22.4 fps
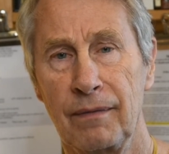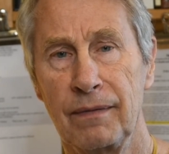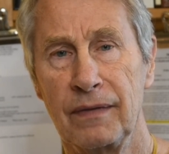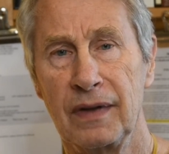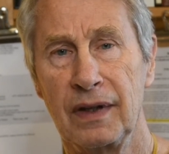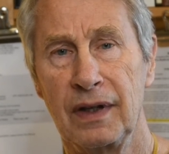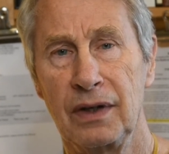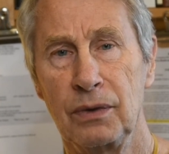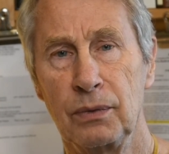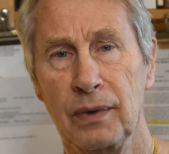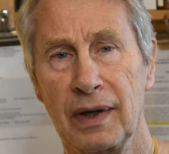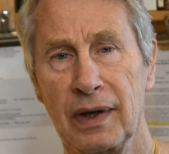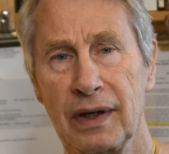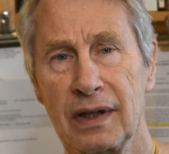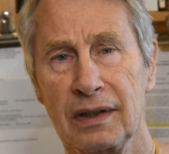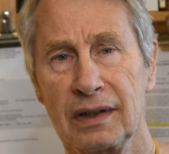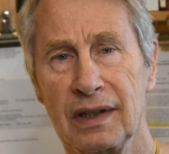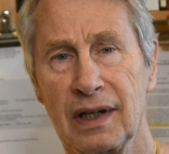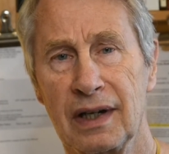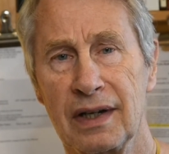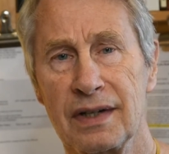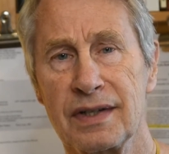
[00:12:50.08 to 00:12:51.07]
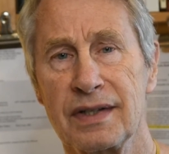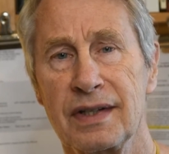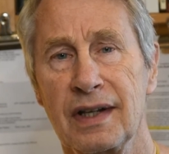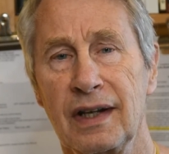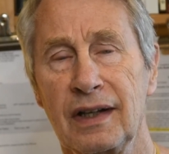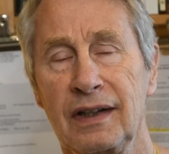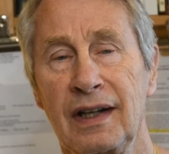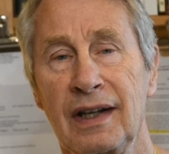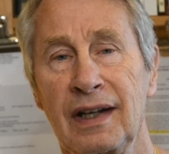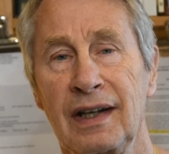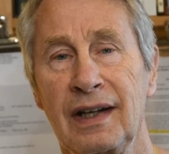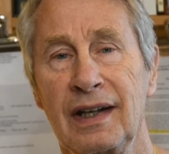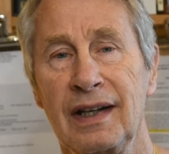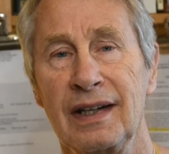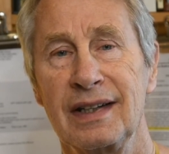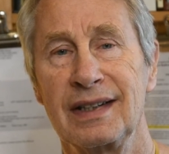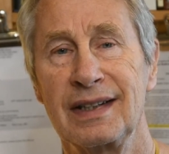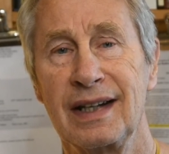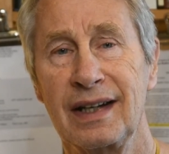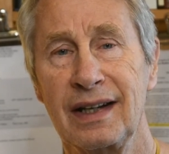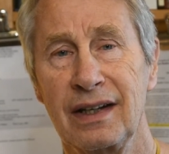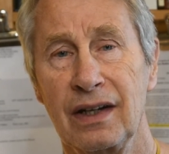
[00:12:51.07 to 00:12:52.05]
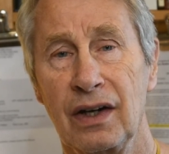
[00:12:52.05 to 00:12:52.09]
he recognized that
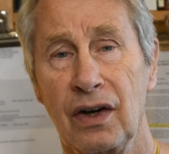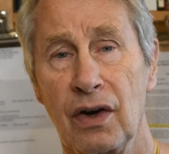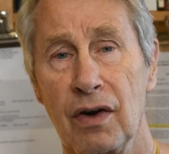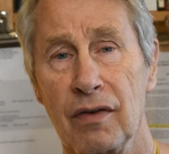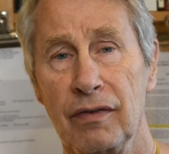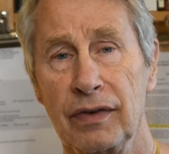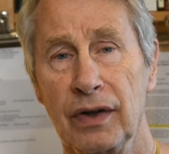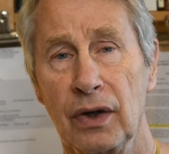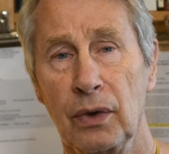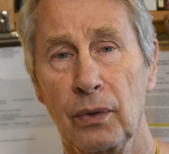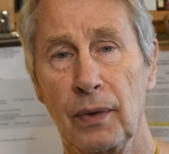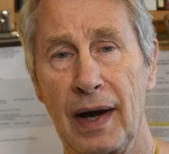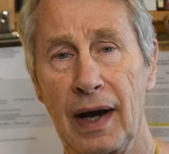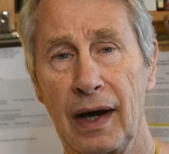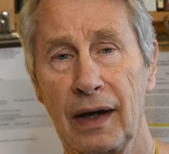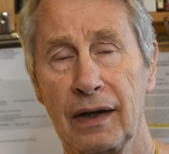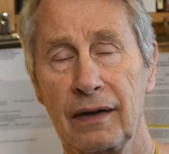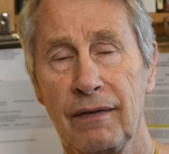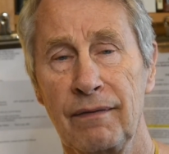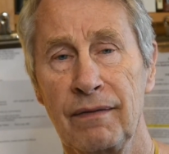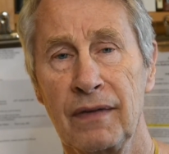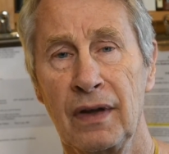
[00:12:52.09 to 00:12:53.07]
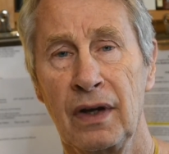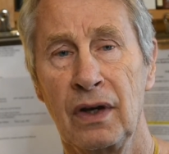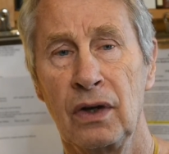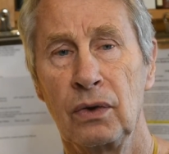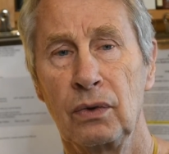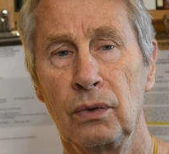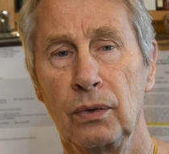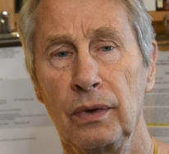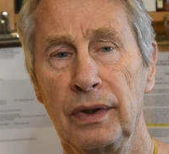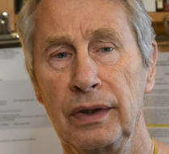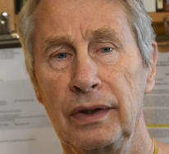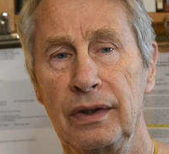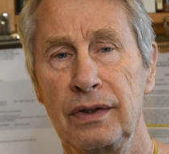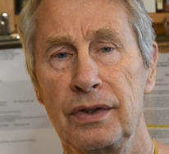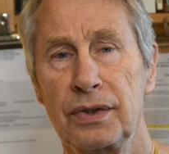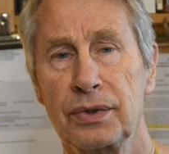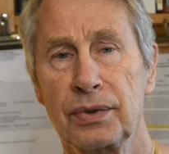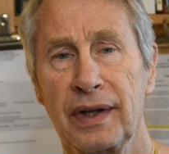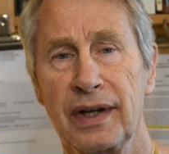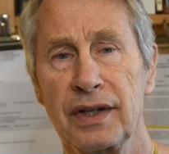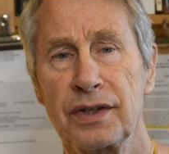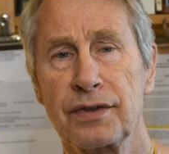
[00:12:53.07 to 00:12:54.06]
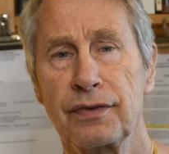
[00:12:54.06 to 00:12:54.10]
taking over Iraq would
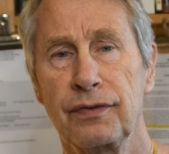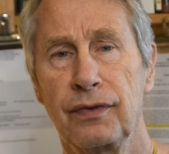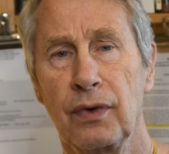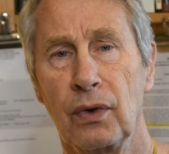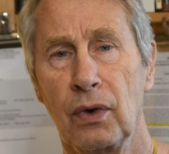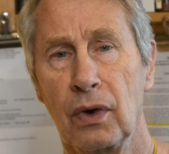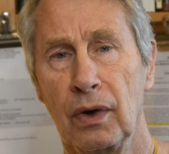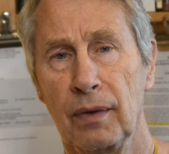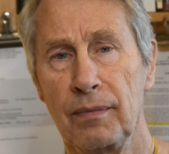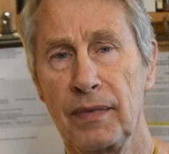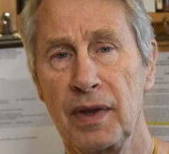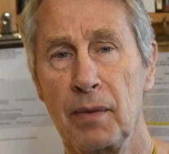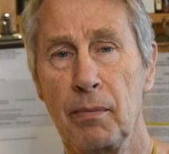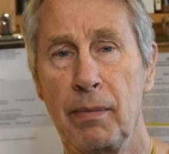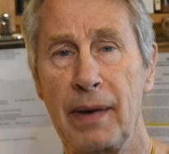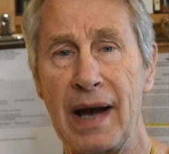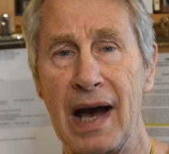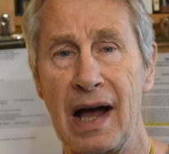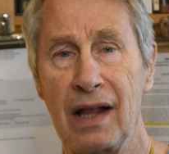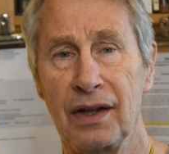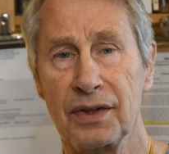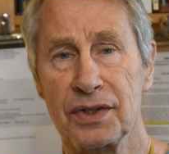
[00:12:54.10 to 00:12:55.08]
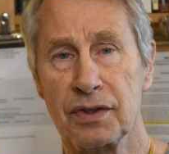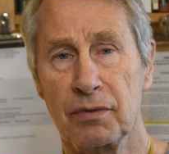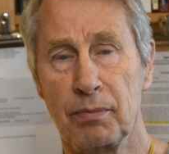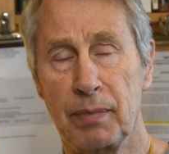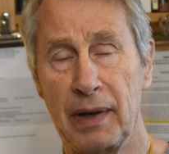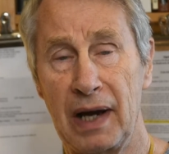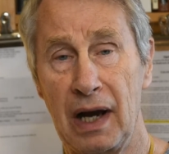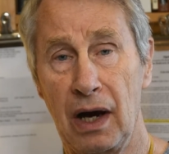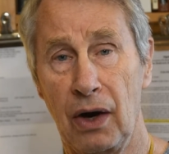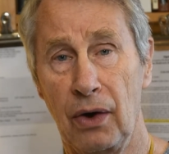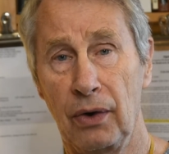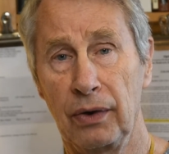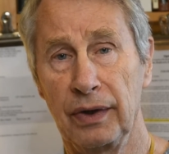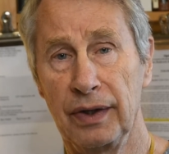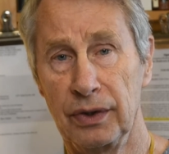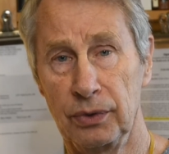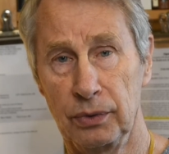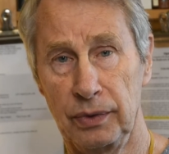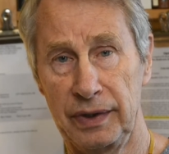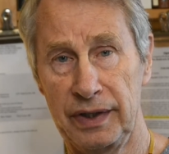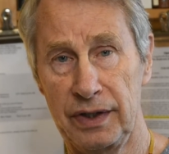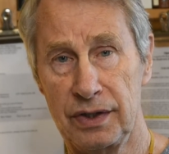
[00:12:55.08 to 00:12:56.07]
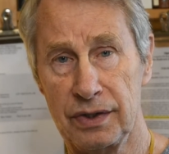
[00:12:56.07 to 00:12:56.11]
transform the balance of power in the
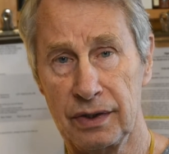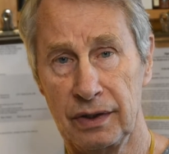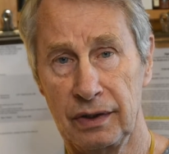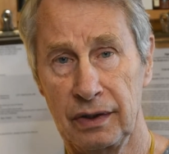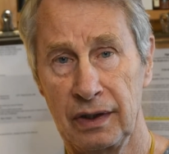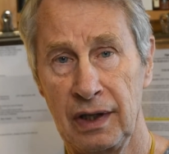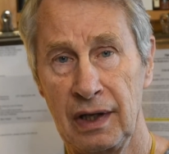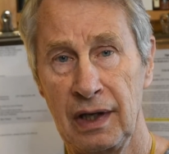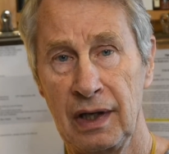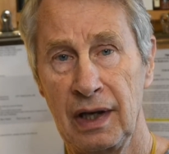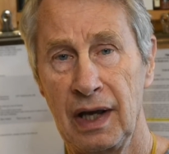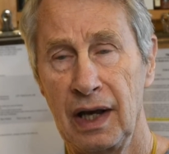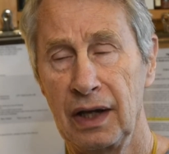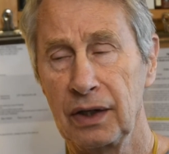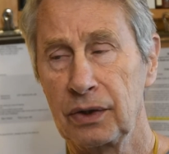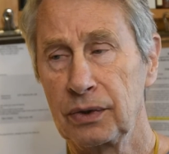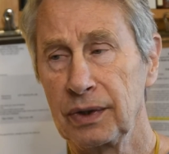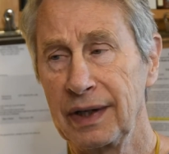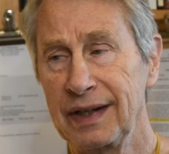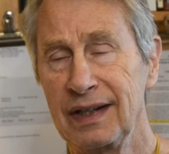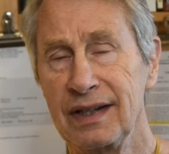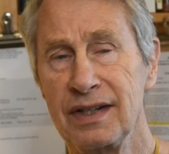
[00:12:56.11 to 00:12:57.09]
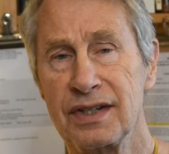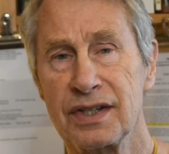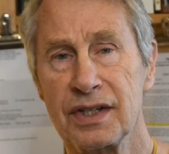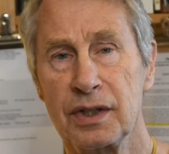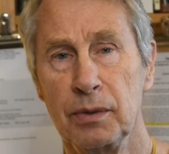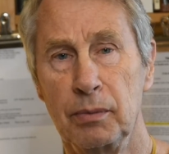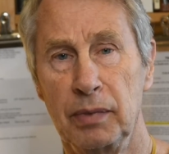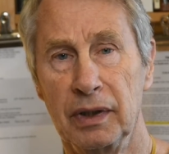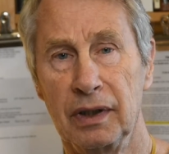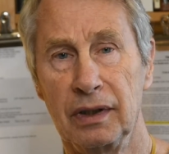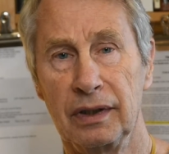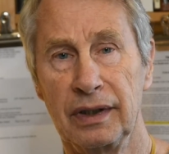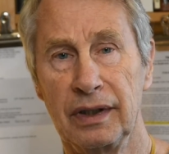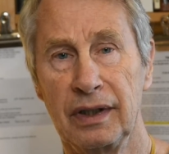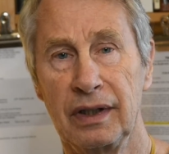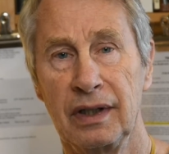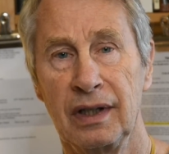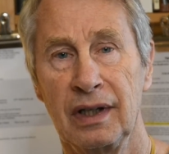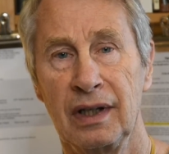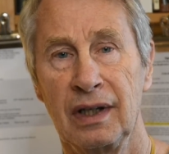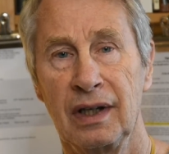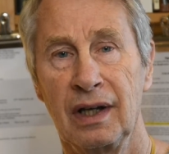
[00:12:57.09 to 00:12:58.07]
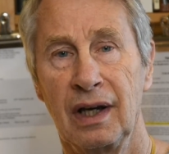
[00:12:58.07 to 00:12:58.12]
region and create instability
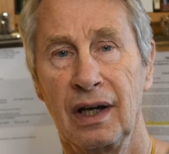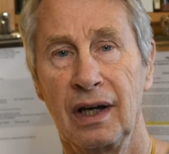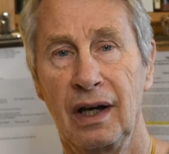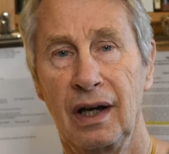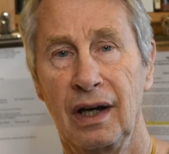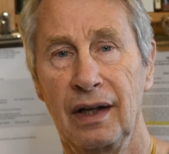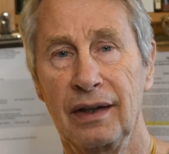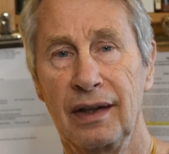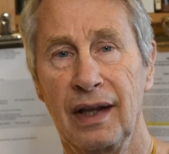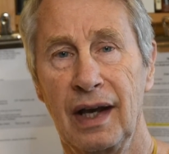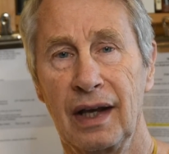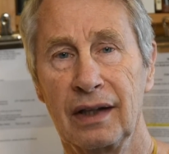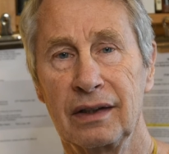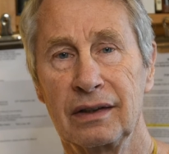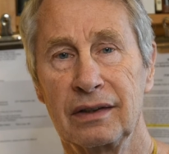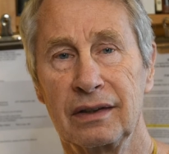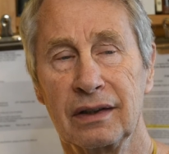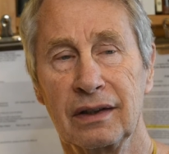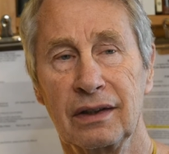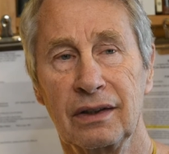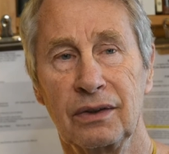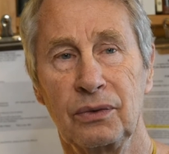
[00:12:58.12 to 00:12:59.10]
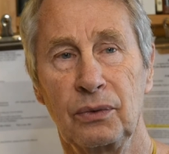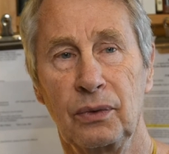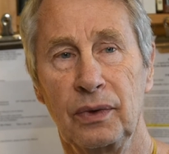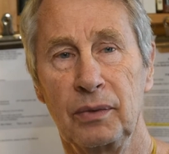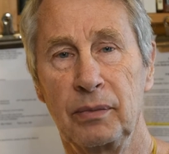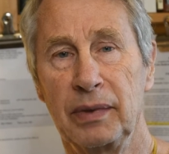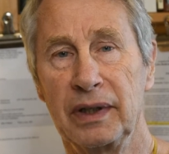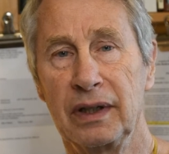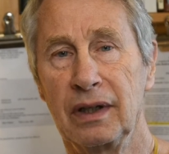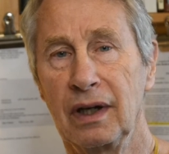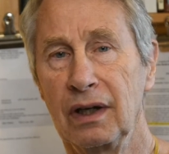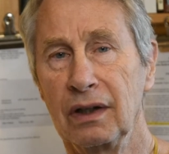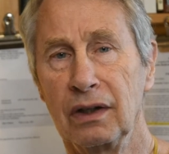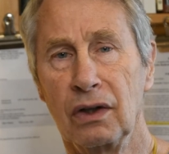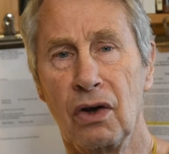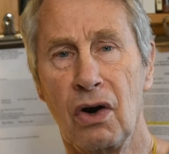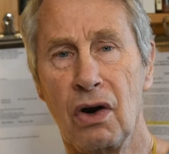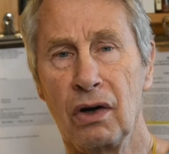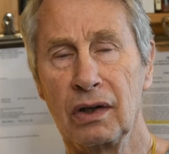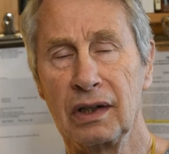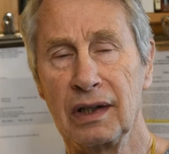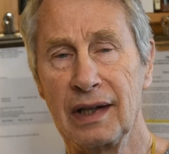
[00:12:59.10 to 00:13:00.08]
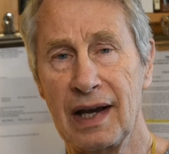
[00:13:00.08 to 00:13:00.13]
that would be a
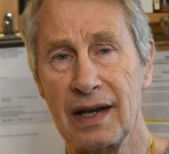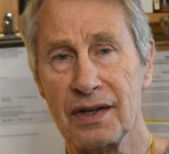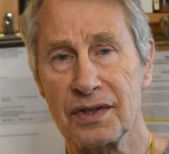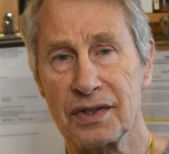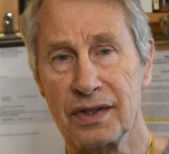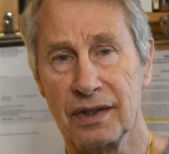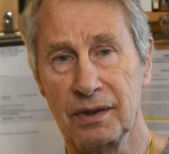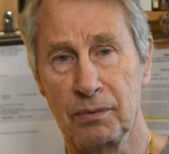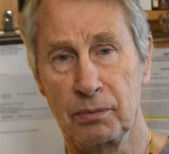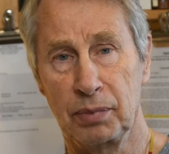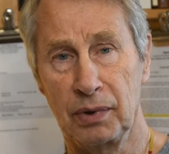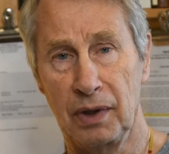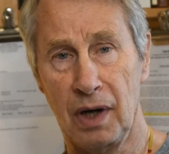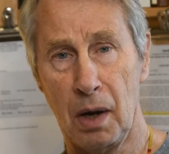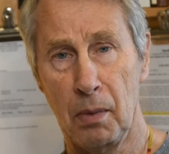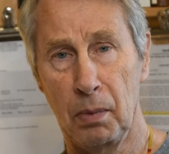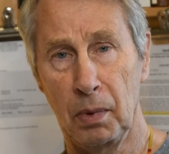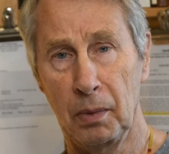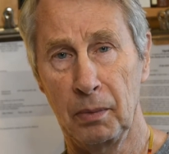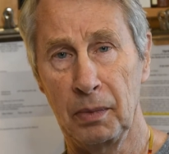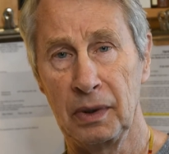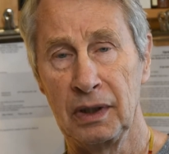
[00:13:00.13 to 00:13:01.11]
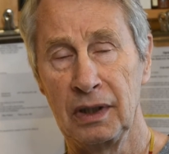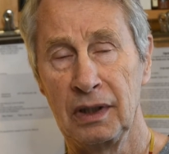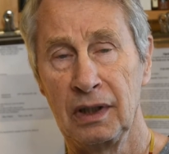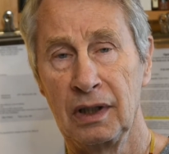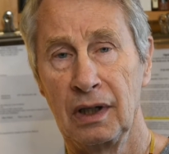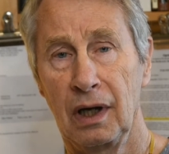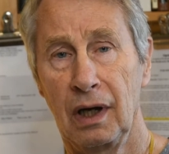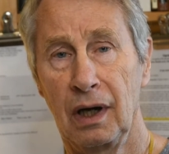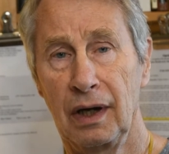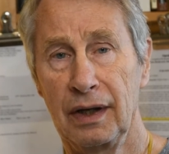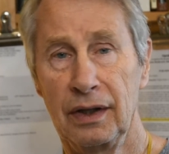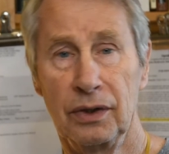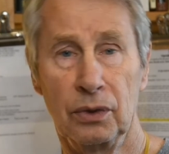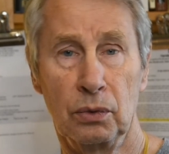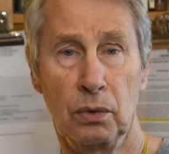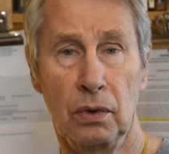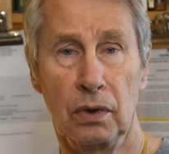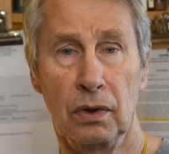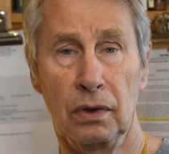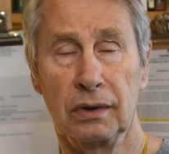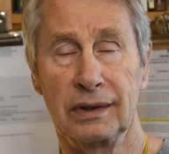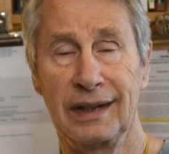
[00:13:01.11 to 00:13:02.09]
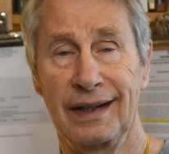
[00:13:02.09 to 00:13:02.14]
long-lasting problem in the
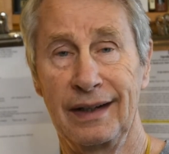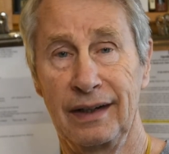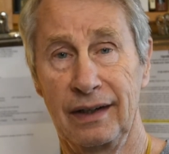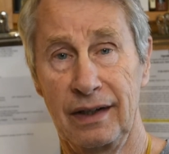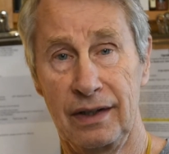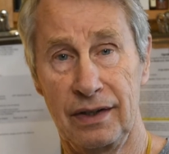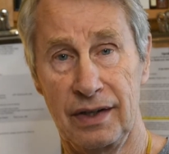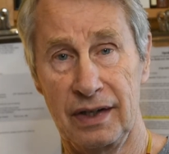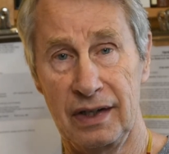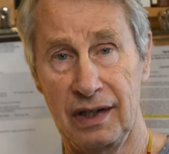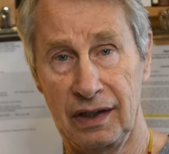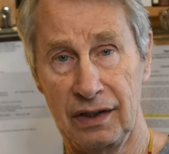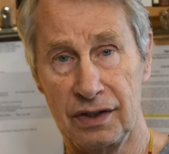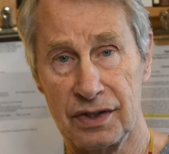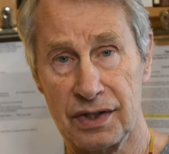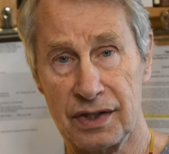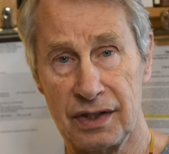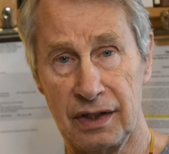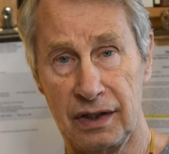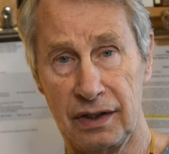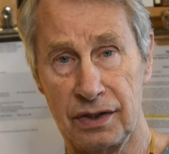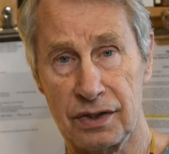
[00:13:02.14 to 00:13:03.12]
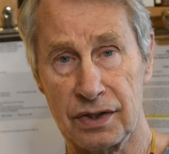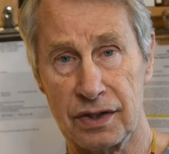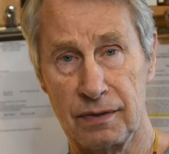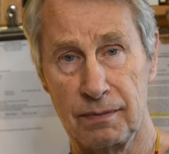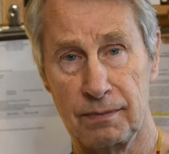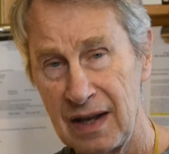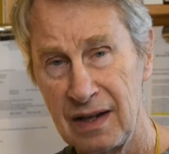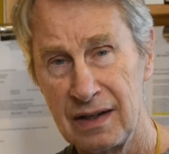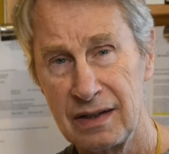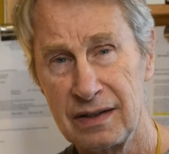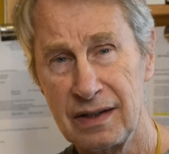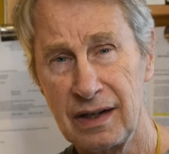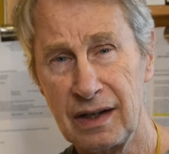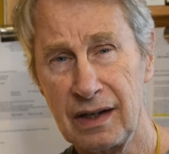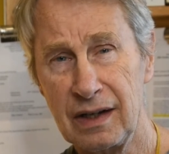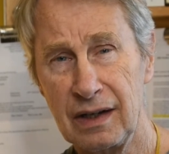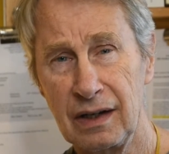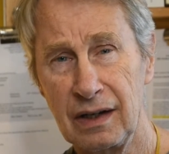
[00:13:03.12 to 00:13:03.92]
world and in the United States. Taking